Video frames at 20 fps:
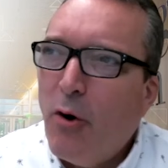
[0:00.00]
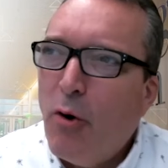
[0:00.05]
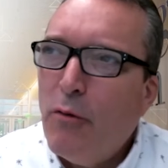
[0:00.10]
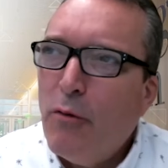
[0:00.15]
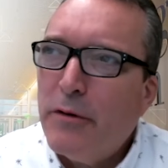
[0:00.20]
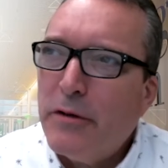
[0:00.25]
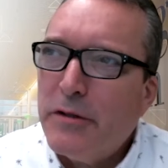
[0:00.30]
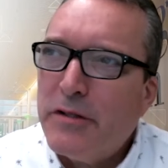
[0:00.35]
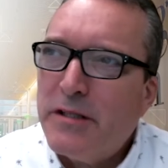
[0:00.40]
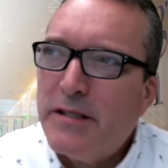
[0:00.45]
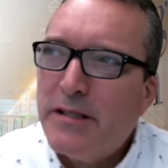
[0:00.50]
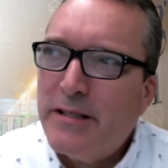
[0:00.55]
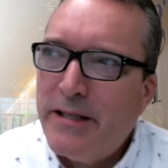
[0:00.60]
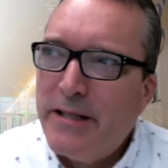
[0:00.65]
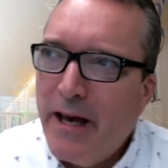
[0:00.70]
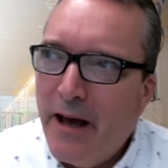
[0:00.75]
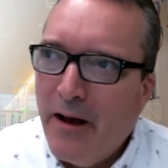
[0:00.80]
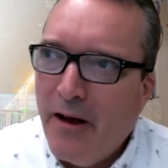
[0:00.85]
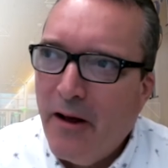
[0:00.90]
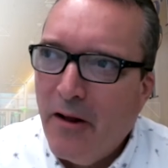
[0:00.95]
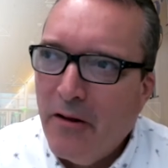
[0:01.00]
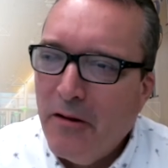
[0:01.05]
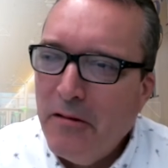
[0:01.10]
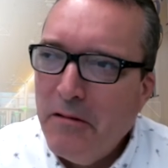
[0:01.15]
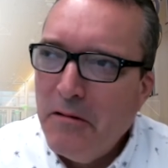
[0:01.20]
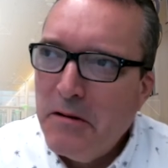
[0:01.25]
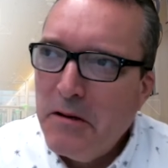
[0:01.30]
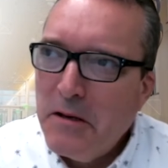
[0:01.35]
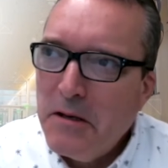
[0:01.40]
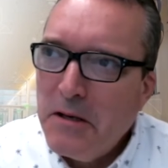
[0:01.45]

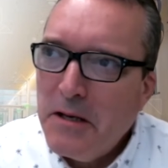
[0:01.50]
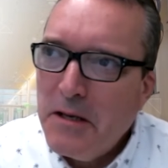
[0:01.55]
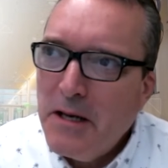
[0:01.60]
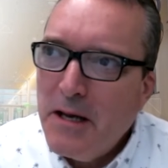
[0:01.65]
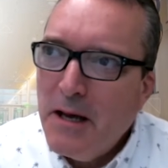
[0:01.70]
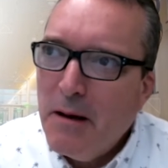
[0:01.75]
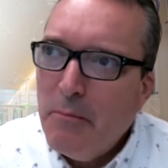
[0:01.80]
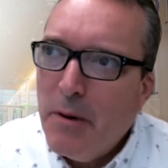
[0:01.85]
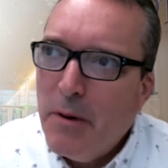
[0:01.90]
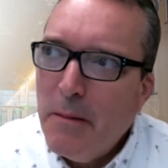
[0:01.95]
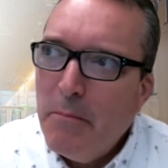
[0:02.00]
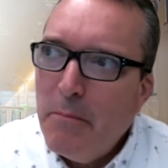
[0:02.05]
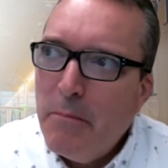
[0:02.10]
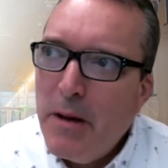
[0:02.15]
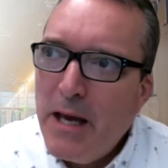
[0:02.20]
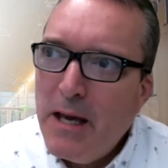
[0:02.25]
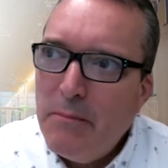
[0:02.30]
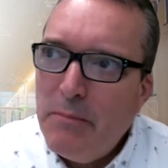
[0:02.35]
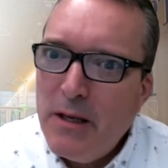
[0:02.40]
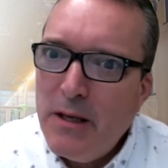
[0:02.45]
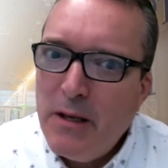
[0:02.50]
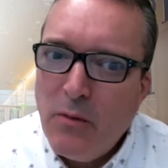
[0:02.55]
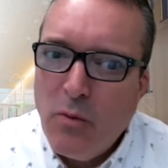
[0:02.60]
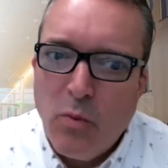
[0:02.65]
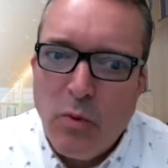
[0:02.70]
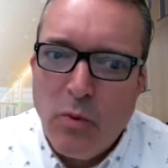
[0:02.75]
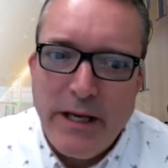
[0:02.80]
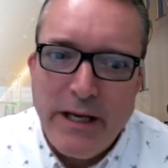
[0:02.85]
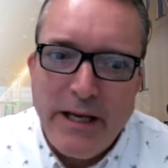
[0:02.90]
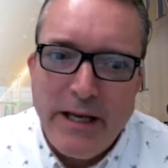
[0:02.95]
oversell, but maybe
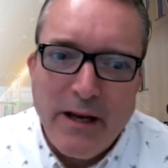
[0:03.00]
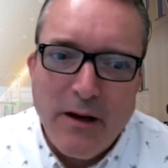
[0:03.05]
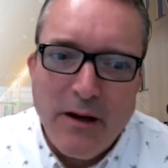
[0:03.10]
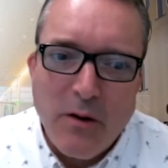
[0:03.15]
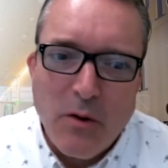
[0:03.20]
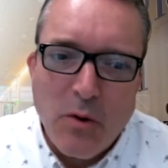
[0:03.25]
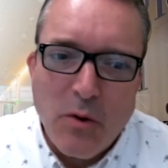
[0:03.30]
we